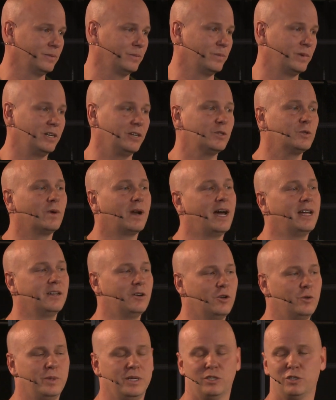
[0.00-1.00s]
But here's what I
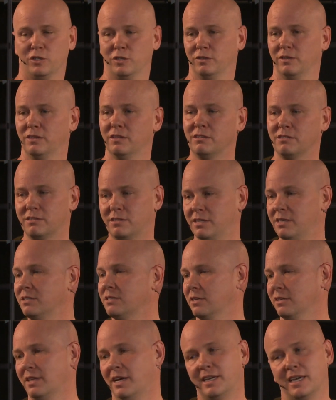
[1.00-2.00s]
know to be true. In this
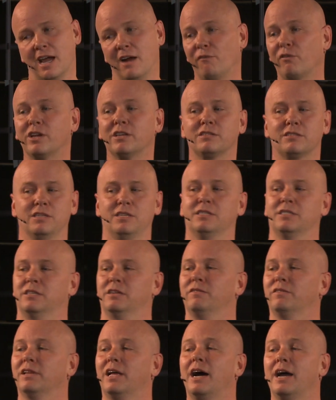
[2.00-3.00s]
season, like every season
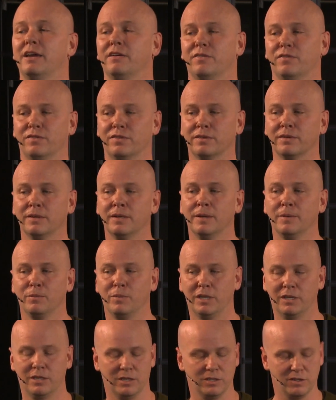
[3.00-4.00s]
of life,
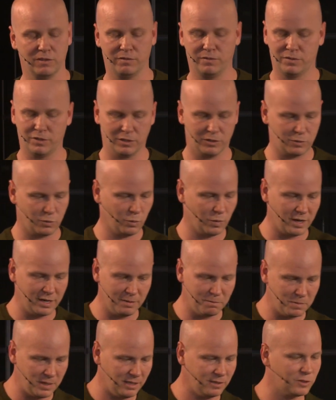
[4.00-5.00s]
because of just what
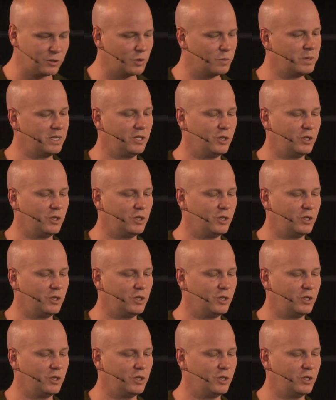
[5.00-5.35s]
it means to be